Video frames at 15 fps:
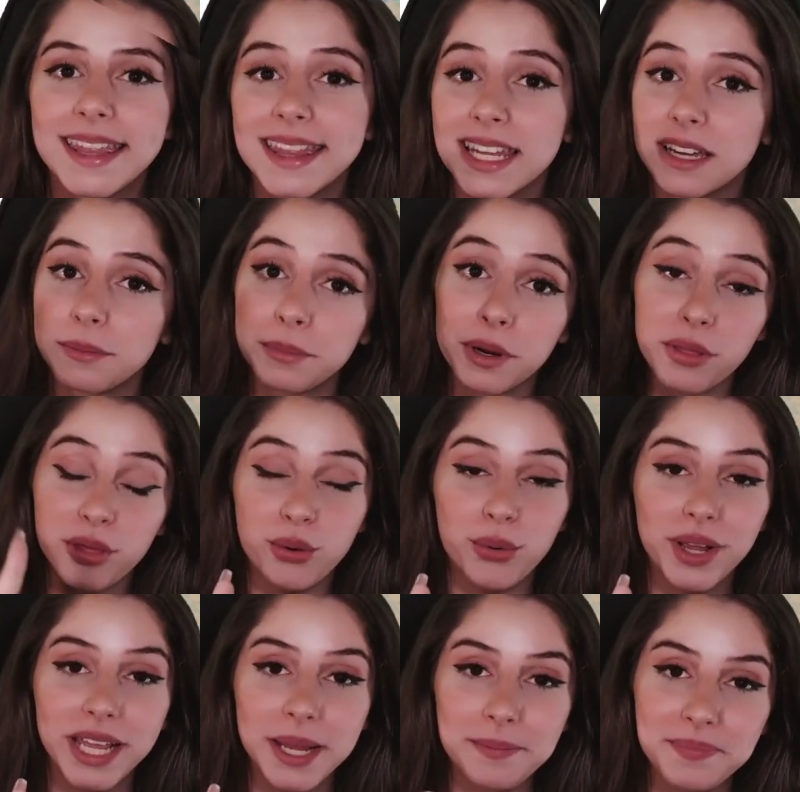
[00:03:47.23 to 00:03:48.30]
Number
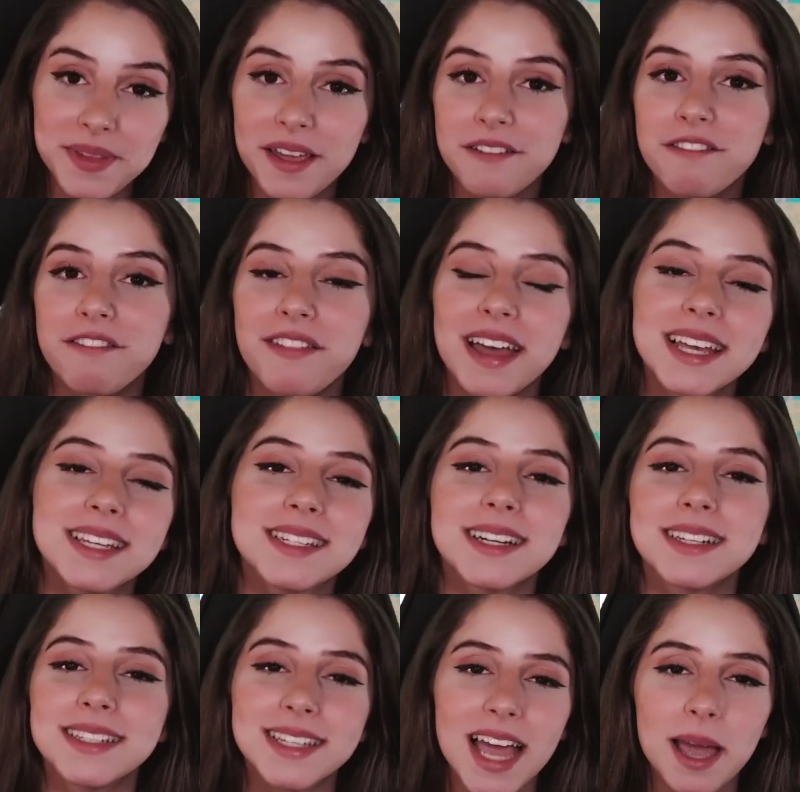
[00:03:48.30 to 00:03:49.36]
three,
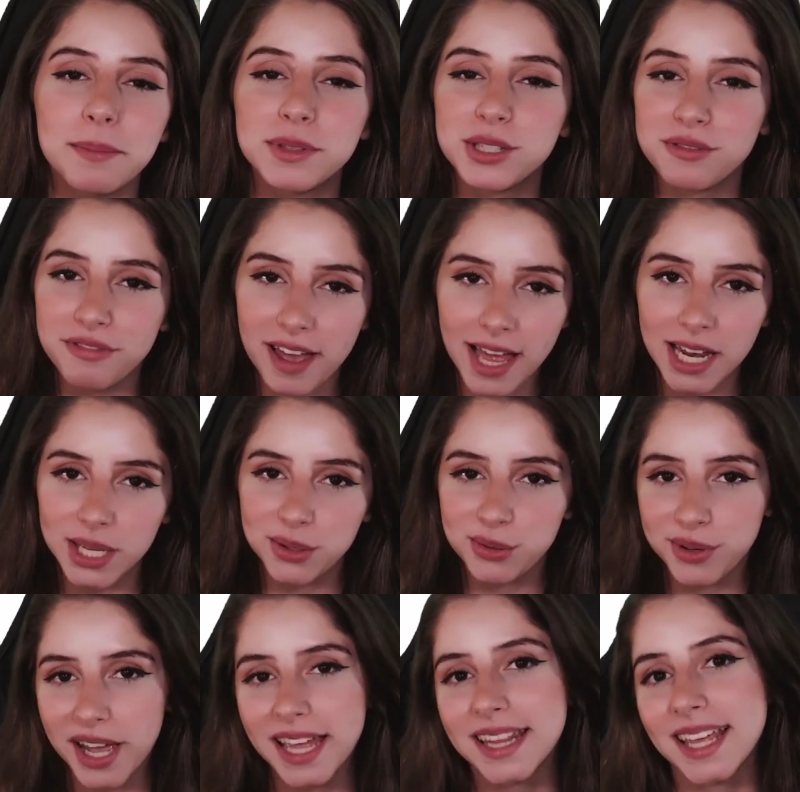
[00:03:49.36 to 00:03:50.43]
faster time to
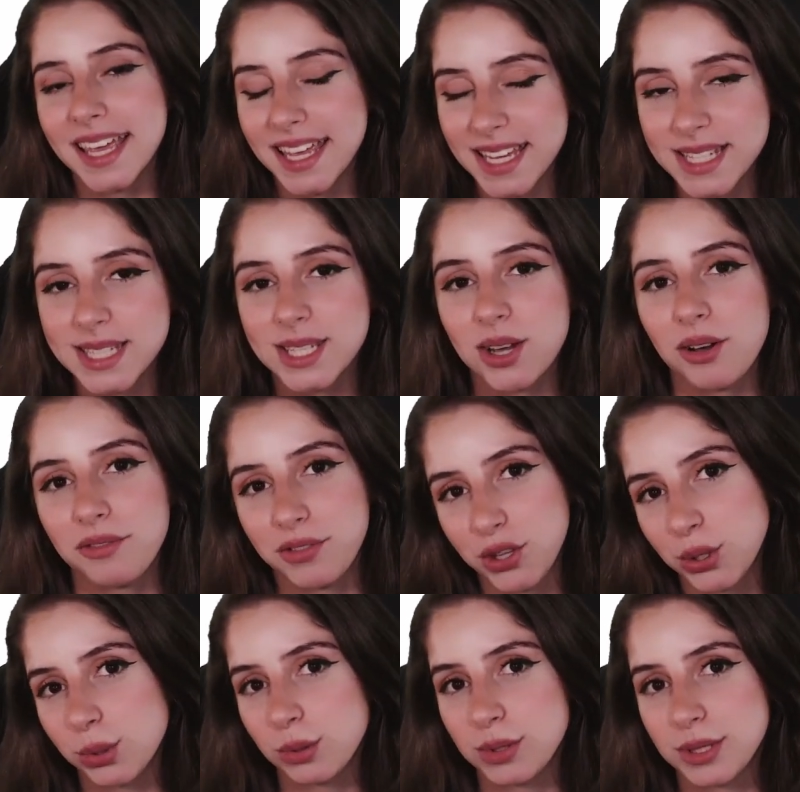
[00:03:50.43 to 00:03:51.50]
value and easy of
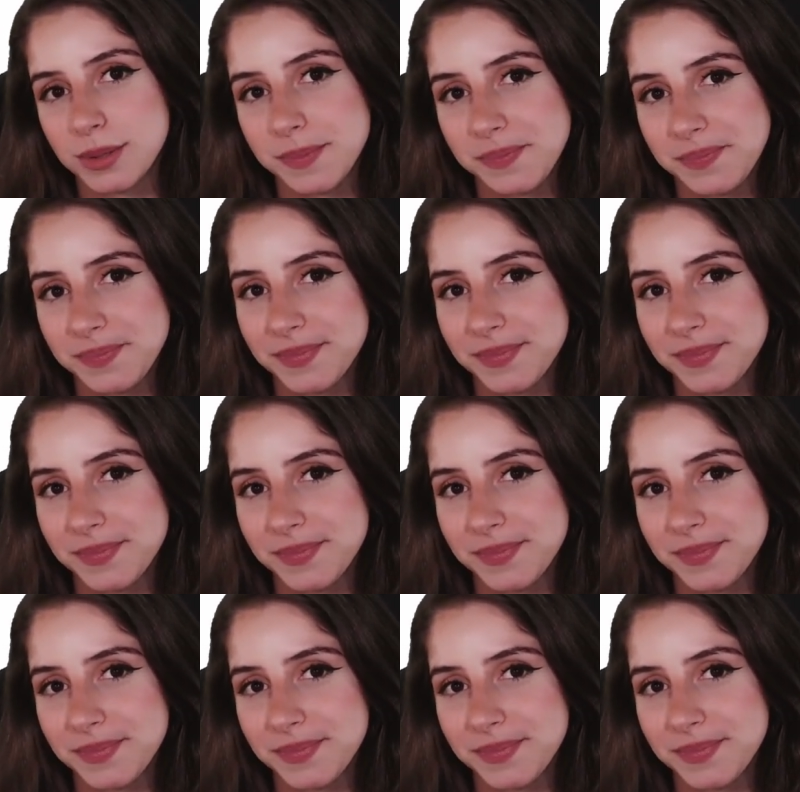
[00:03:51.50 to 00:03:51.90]
use.